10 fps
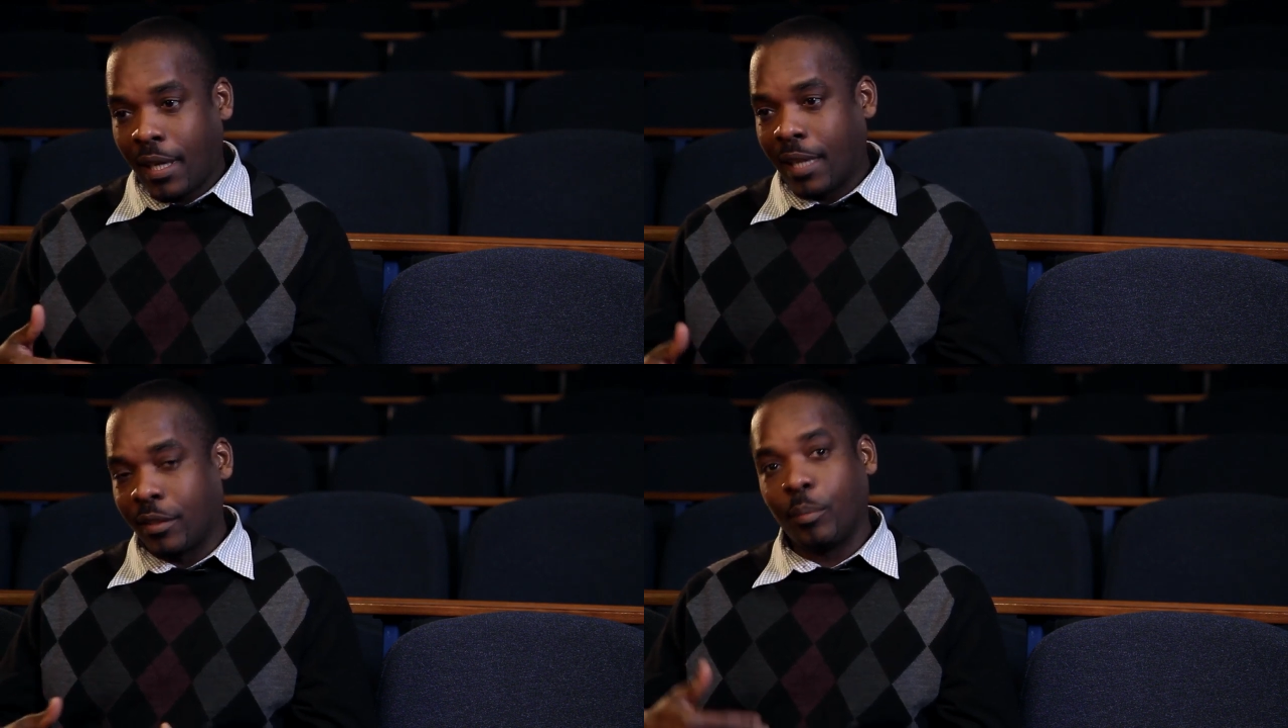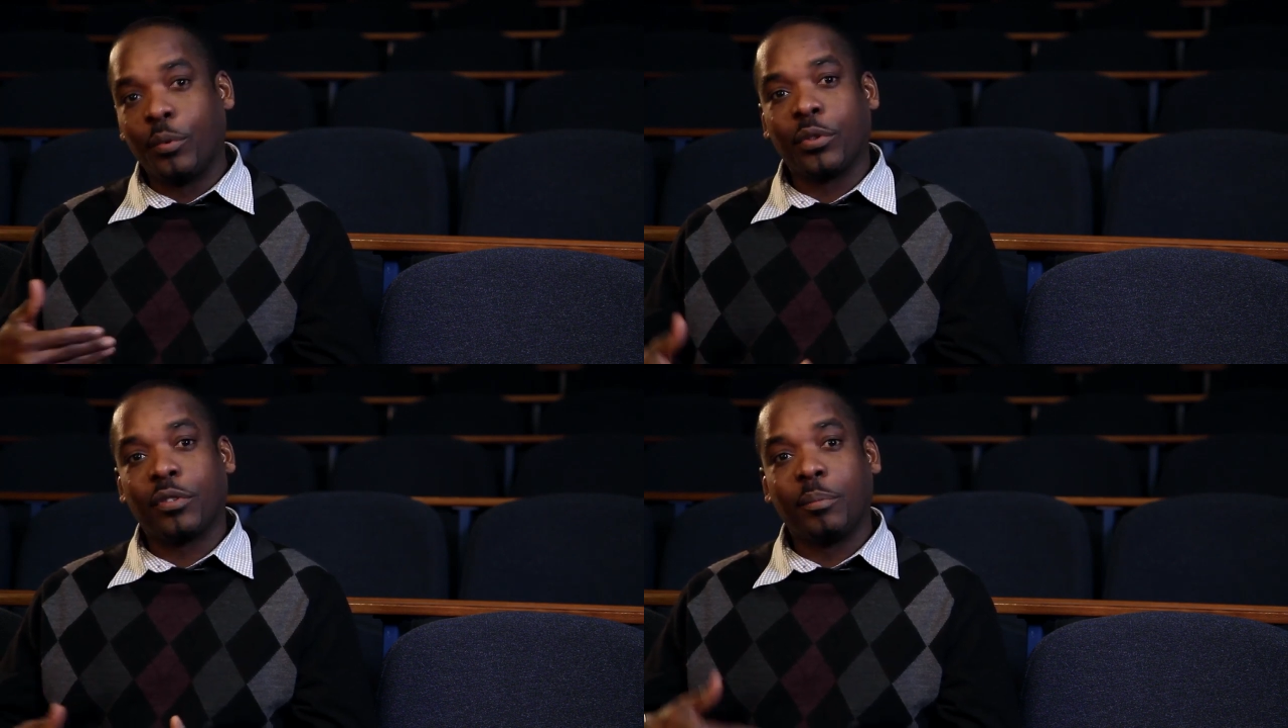as
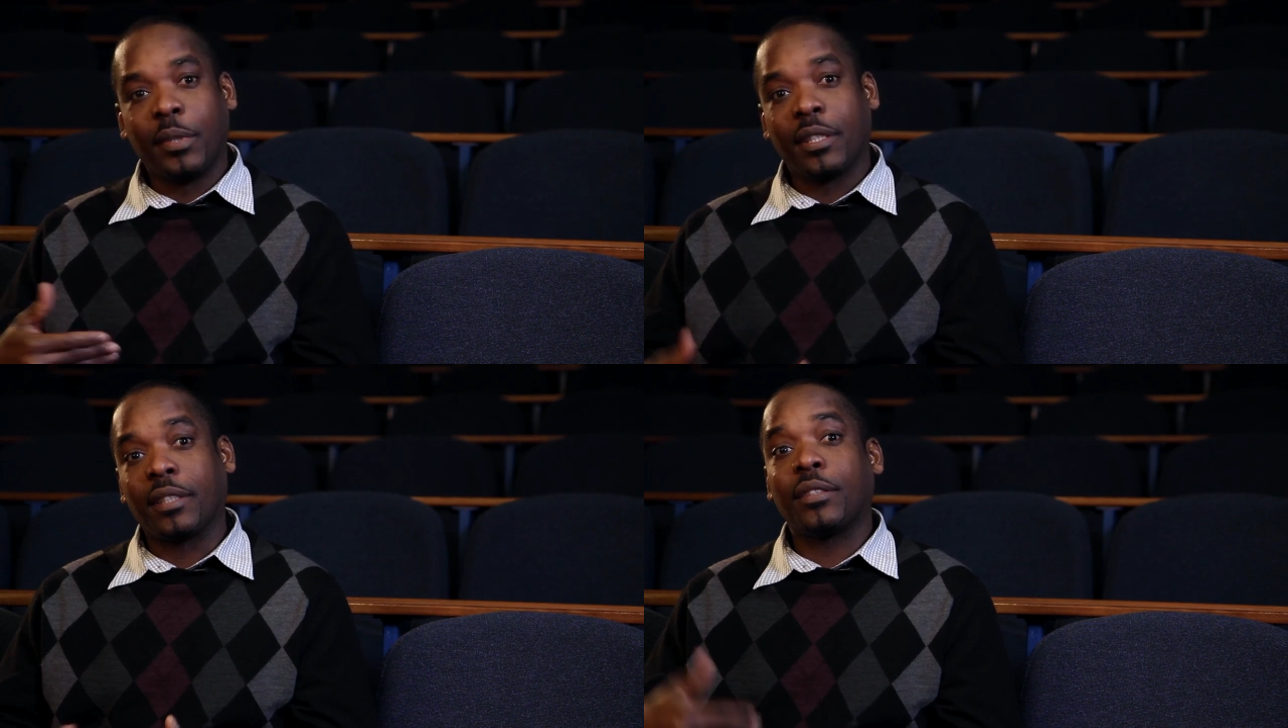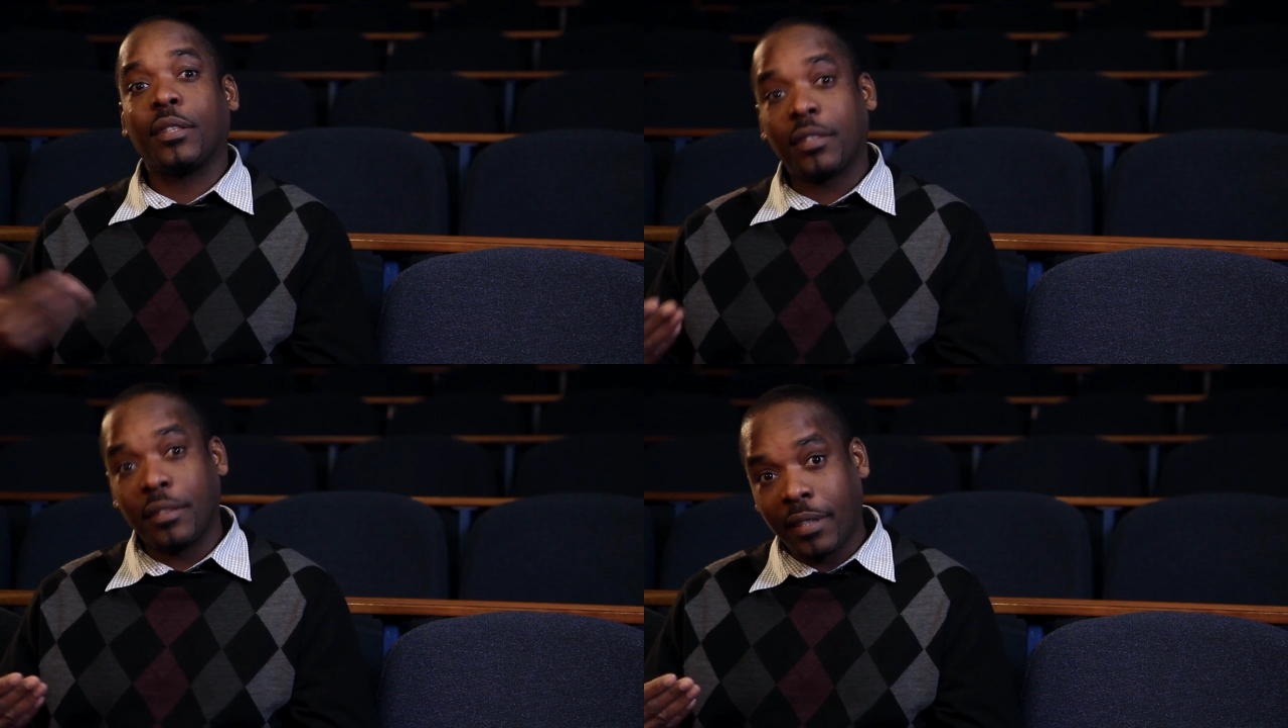opposed to being a
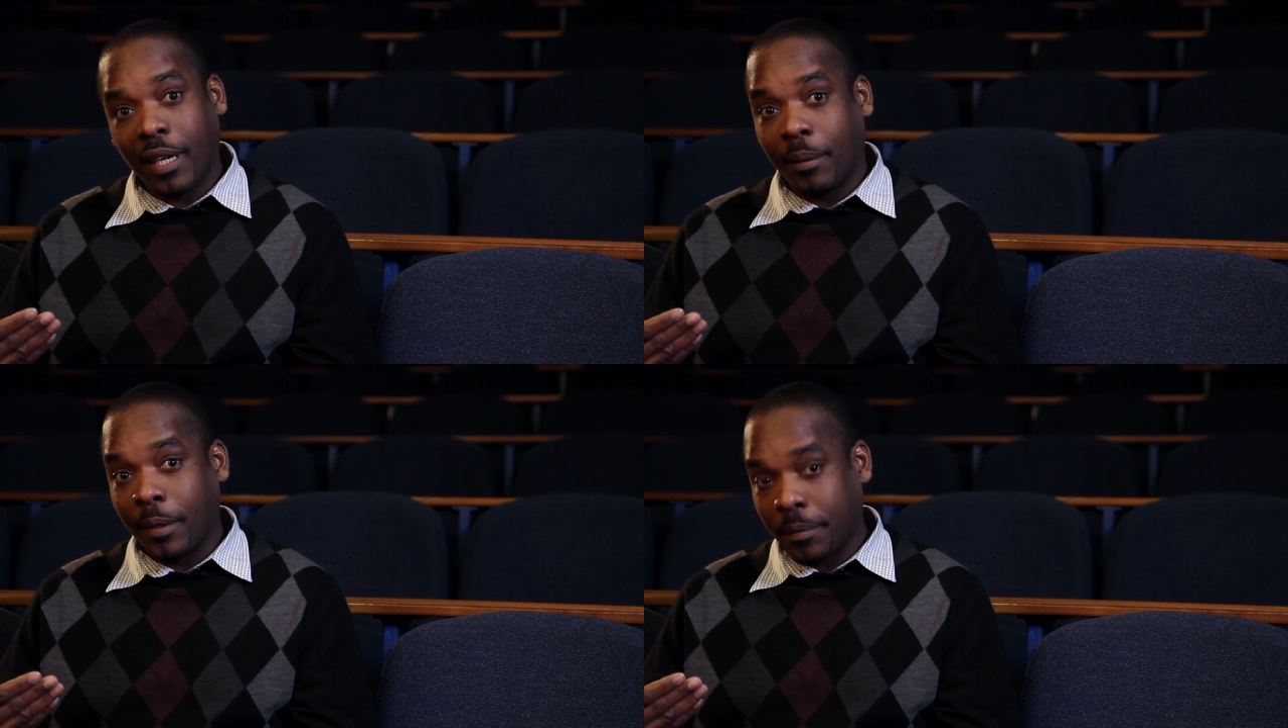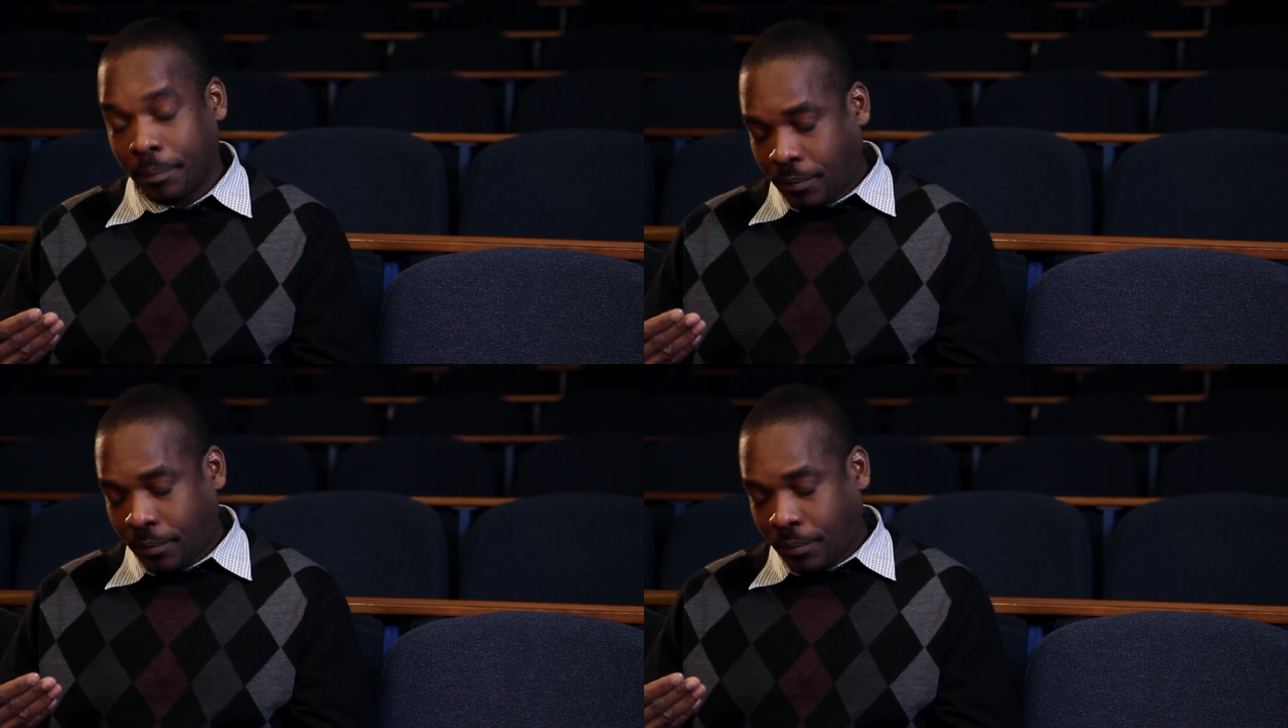source of carbon,